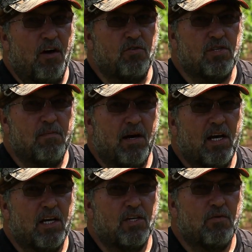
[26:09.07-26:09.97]
Those
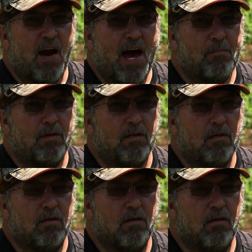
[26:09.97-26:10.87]
tomatoes ripened.
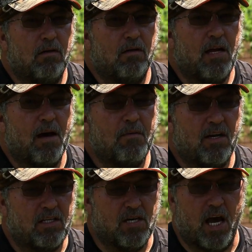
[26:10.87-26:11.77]
Now I'm
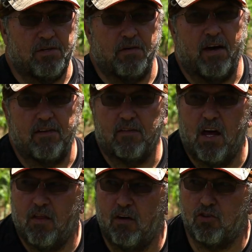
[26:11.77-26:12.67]
not exaggerating.
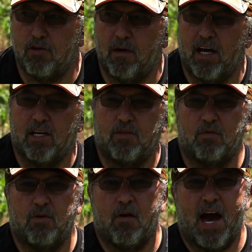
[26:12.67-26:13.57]
Those tomatoes
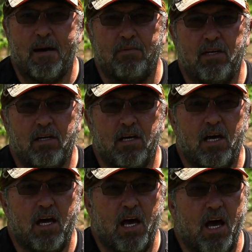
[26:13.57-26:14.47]
were ripened
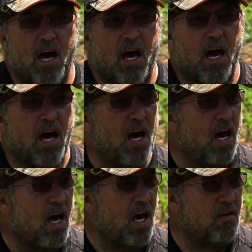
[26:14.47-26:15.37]

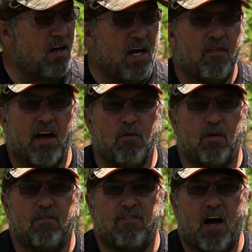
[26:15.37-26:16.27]
and they
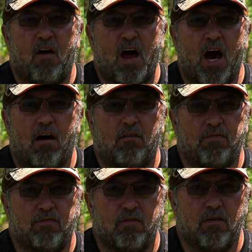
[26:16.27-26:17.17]
would fall
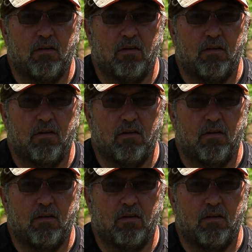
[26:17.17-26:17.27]
off